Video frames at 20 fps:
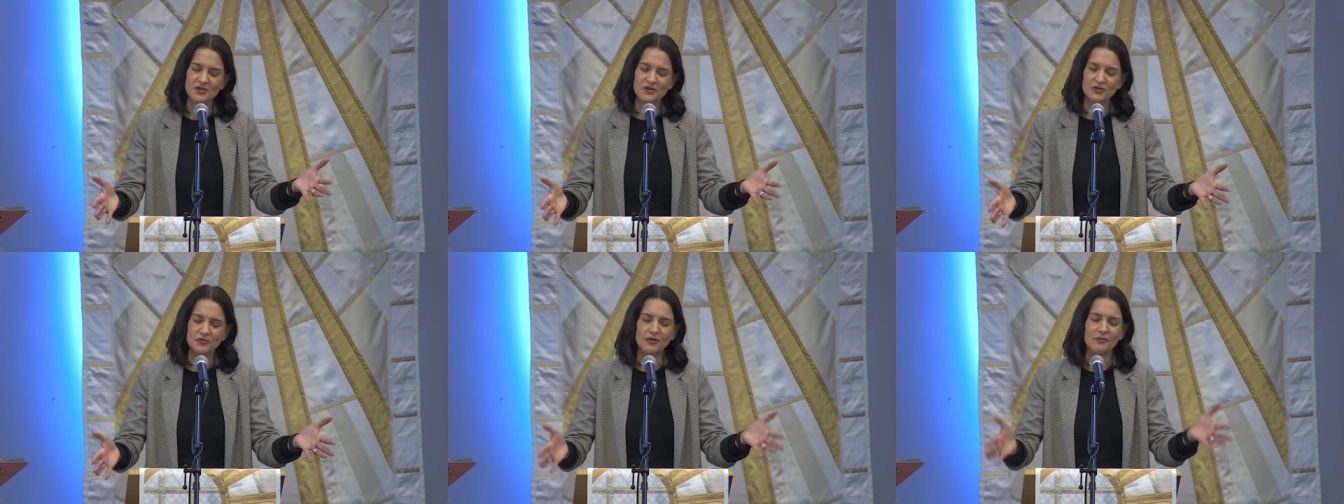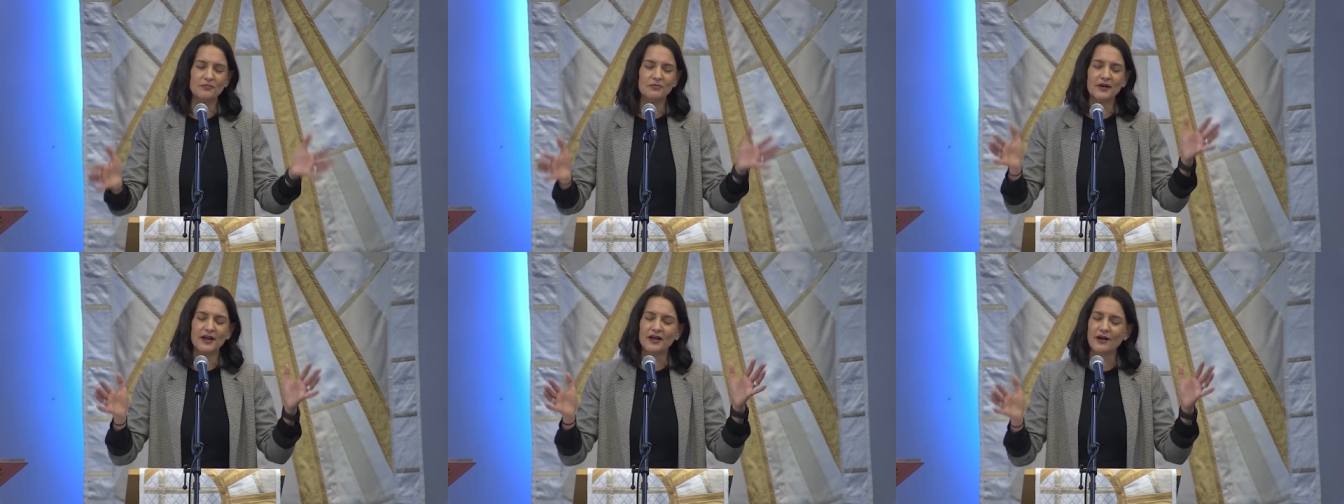We
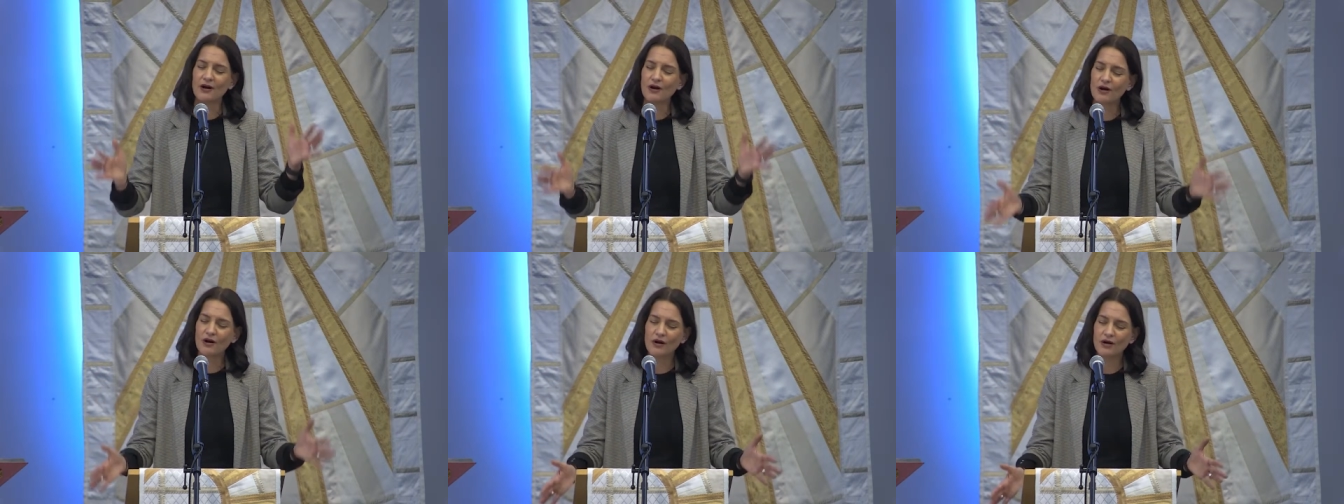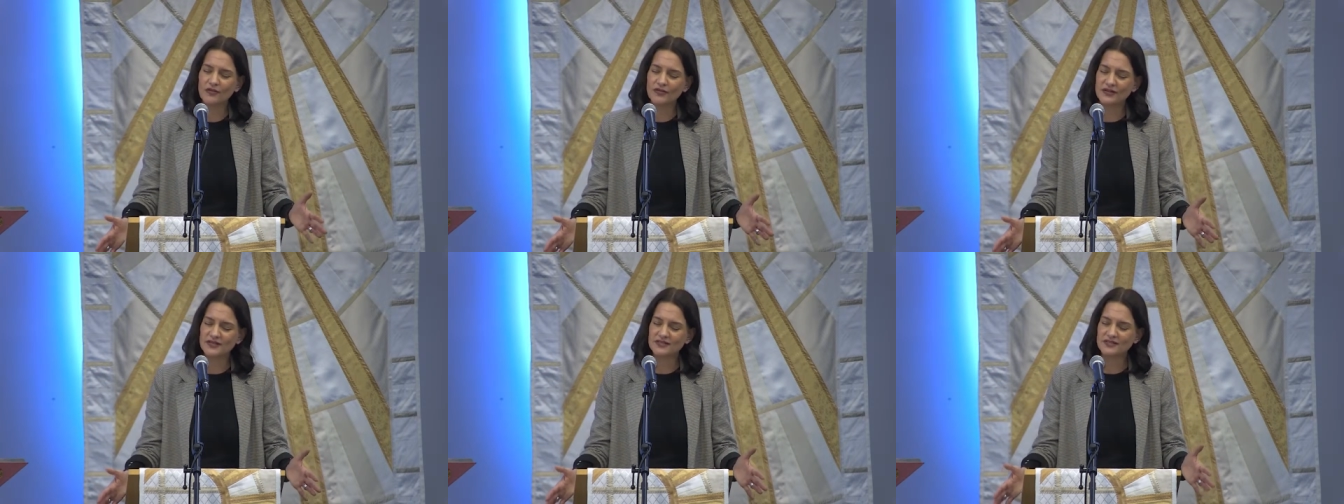pray
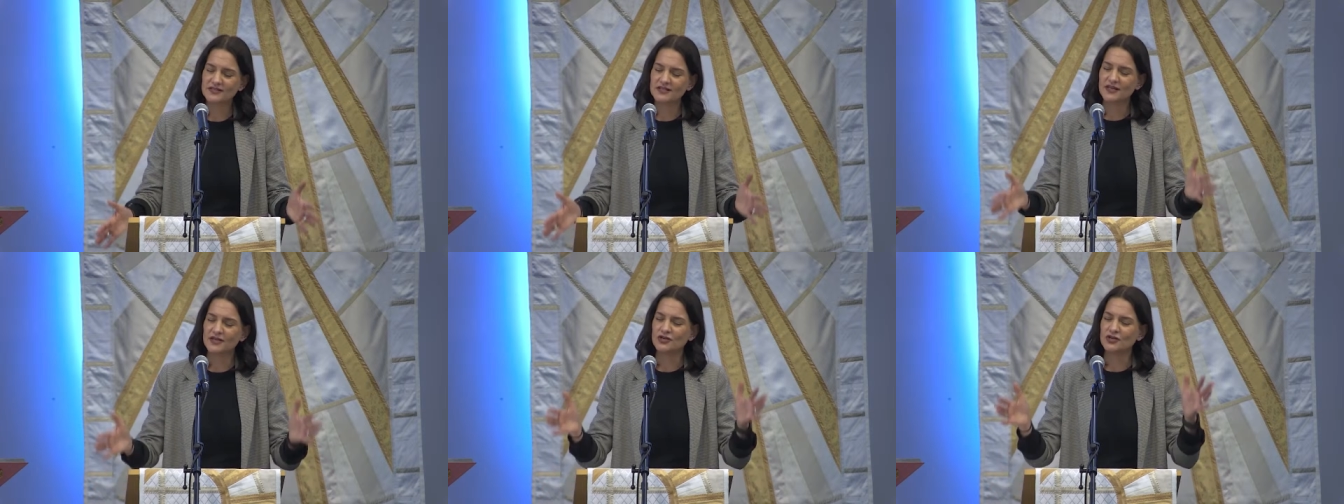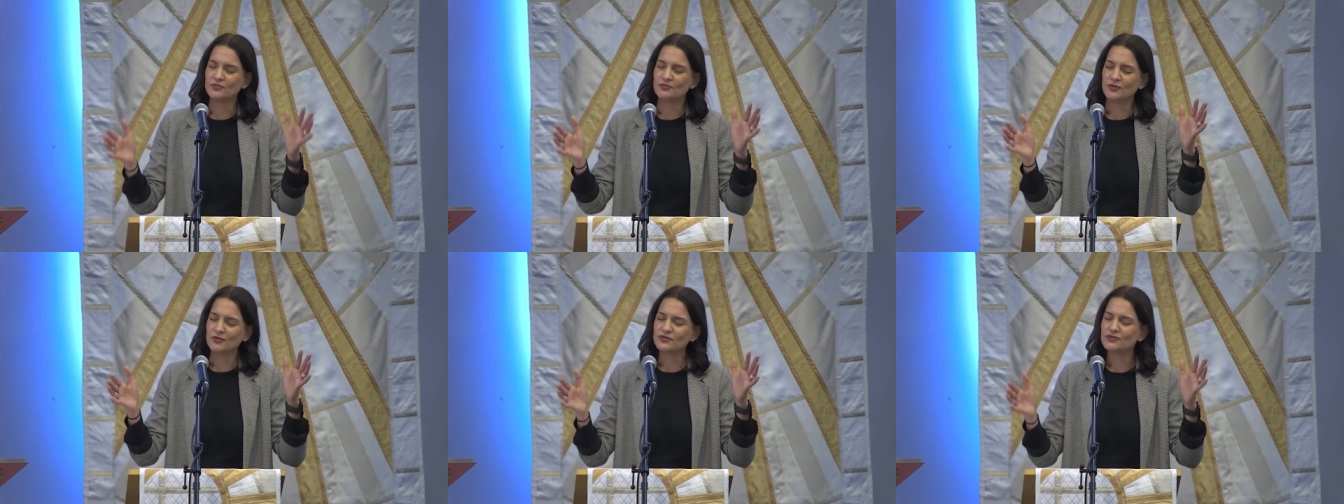all this in
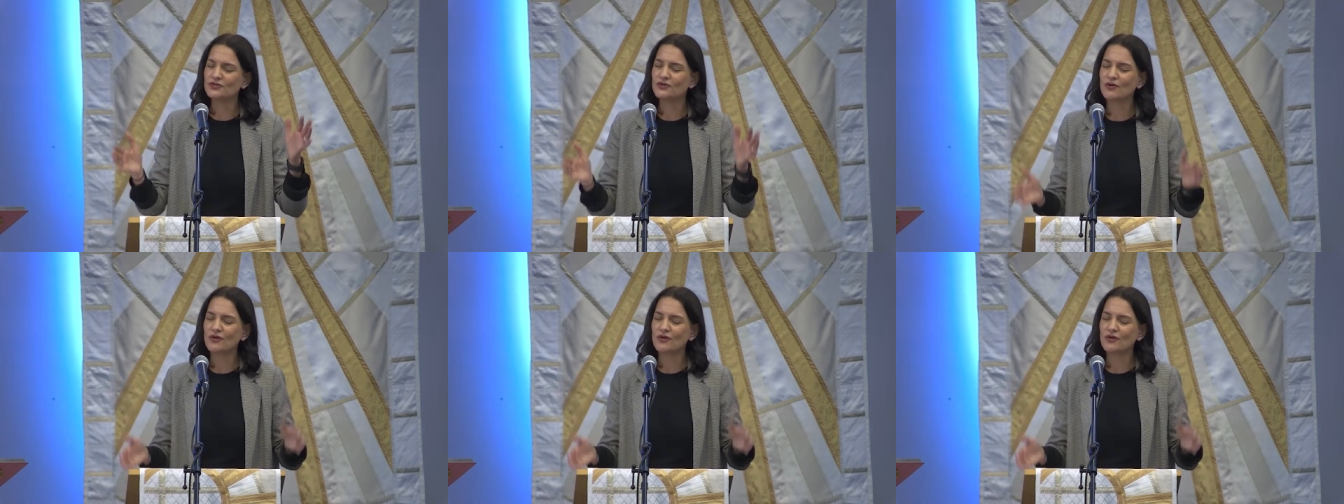your most